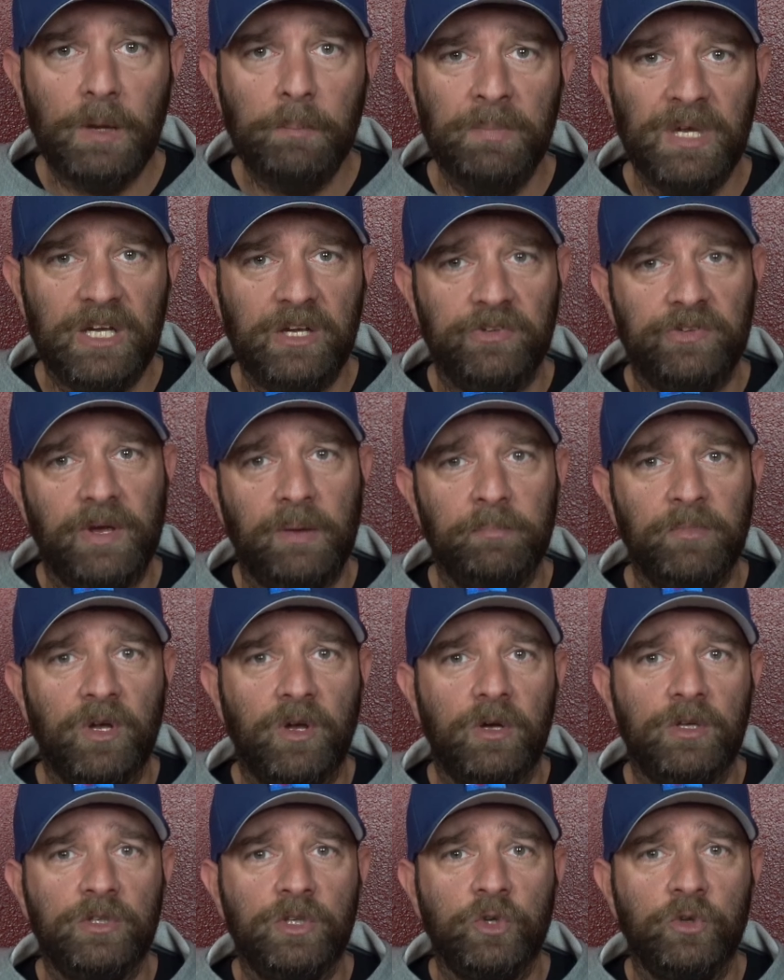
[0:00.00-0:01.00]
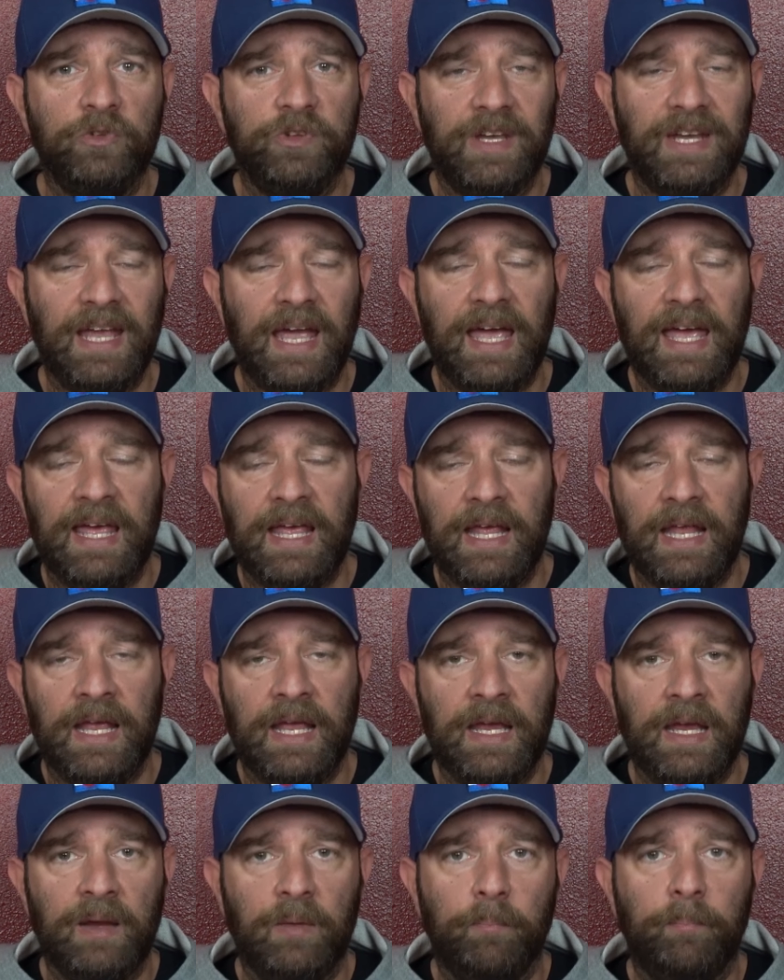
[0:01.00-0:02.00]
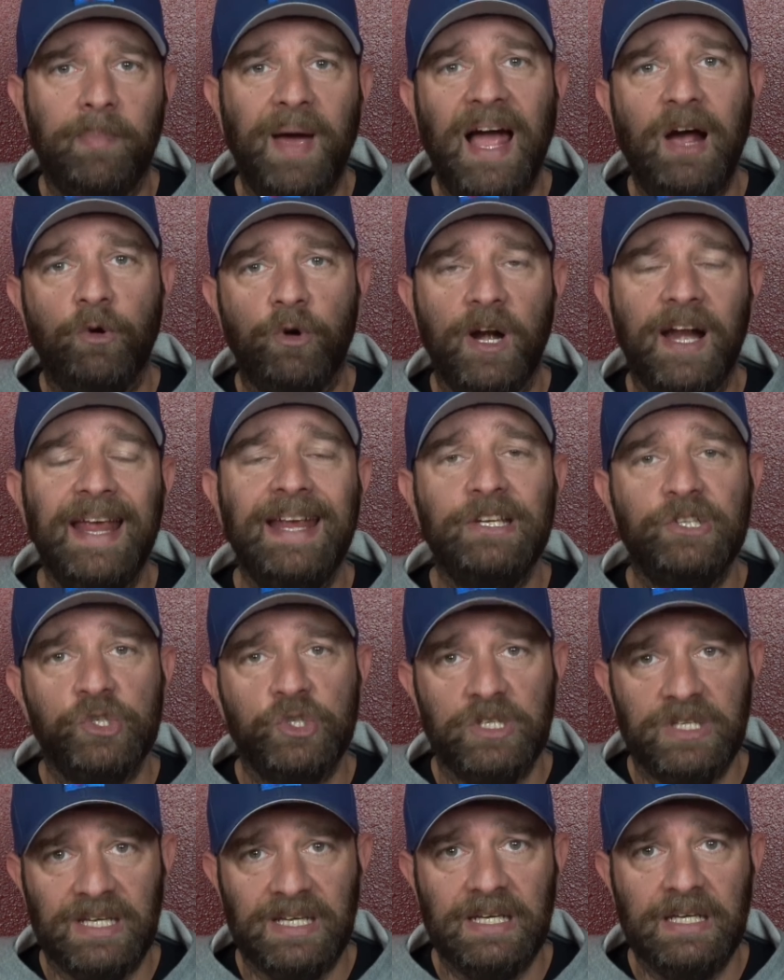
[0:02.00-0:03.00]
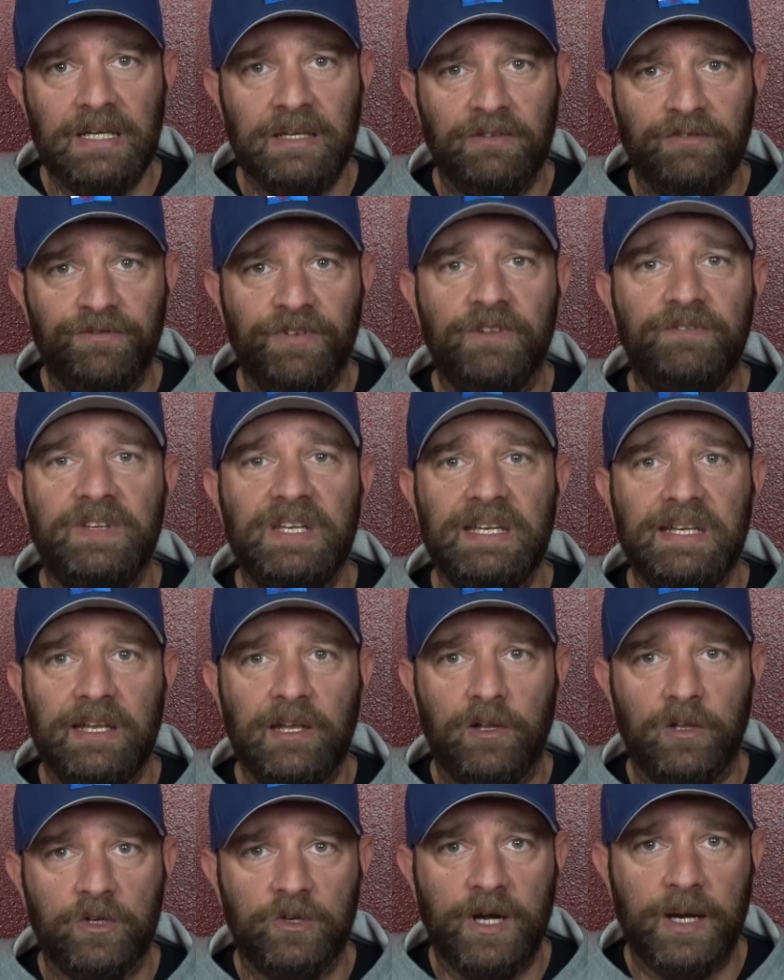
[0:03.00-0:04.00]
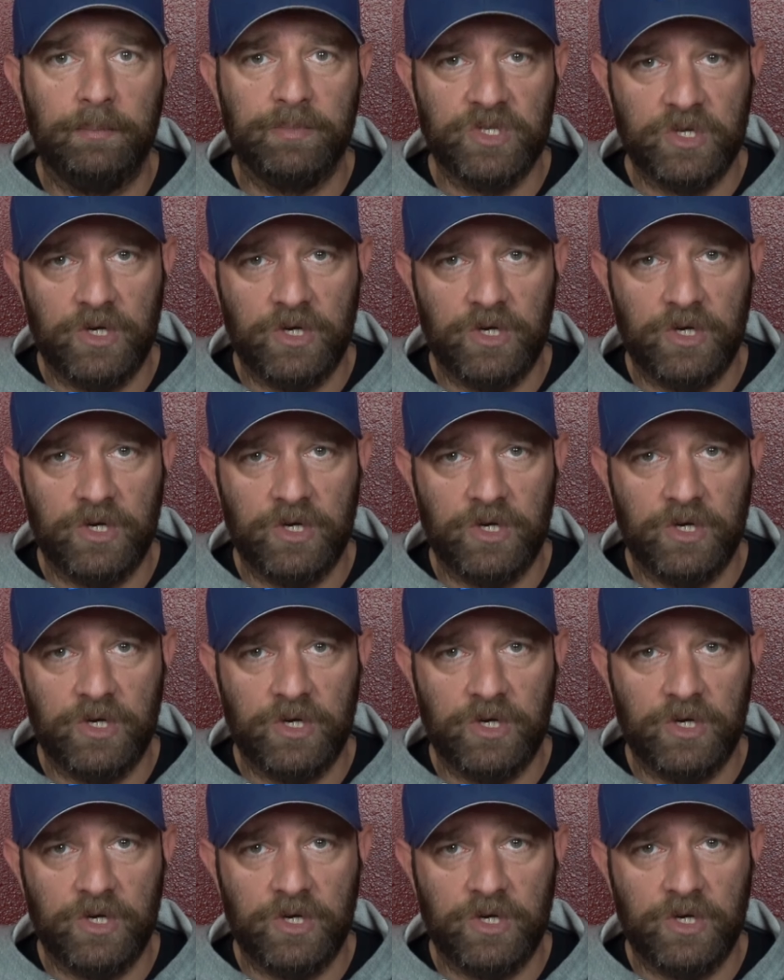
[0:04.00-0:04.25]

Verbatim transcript: because I'm using a Power HD 15 kilogram